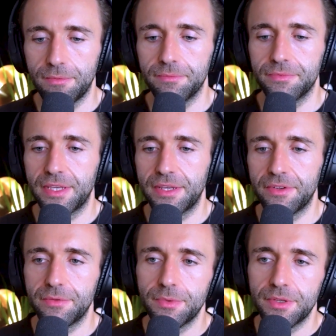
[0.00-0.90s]

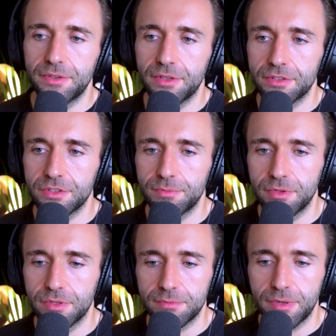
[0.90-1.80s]
David, we touched
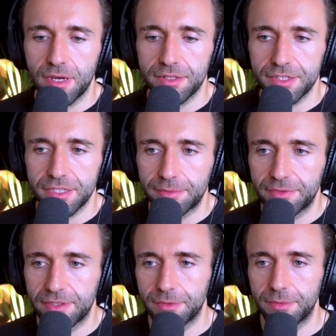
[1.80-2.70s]
upon partnerships
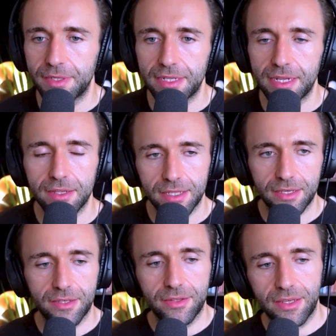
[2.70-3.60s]
and we went down
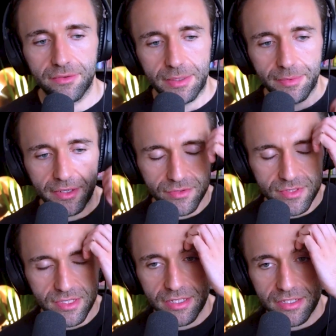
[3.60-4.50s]
that rabbit hole
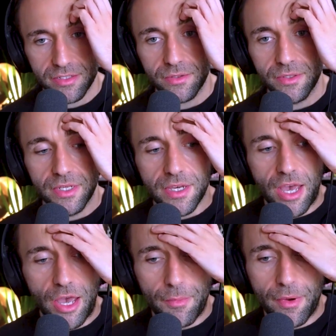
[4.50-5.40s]
slightly. So
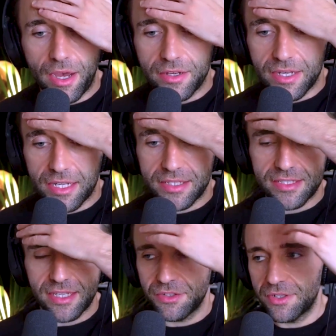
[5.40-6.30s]
I
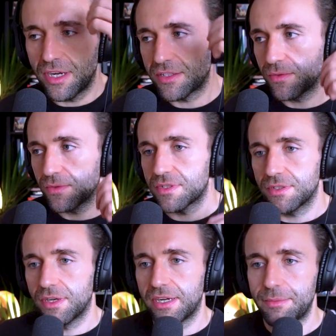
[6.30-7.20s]
understand you guys also
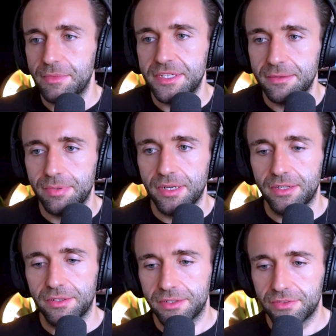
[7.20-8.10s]
are a limited
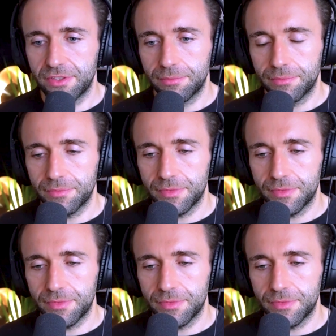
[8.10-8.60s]
partner in some